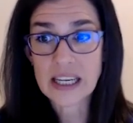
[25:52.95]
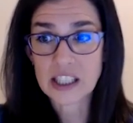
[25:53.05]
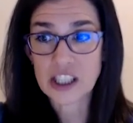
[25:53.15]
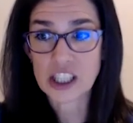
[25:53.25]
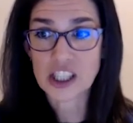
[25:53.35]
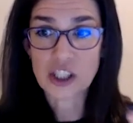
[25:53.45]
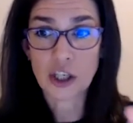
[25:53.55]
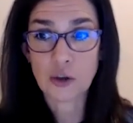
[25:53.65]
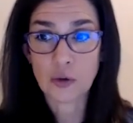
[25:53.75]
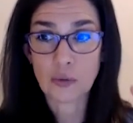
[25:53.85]
to just
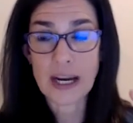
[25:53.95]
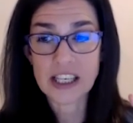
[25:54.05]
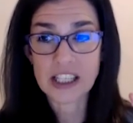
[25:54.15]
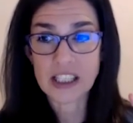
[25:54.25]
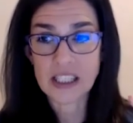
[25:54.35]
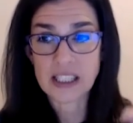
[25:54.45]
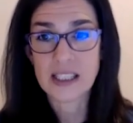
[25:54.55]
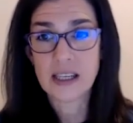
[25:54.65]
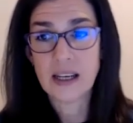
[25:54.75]
certain ranges.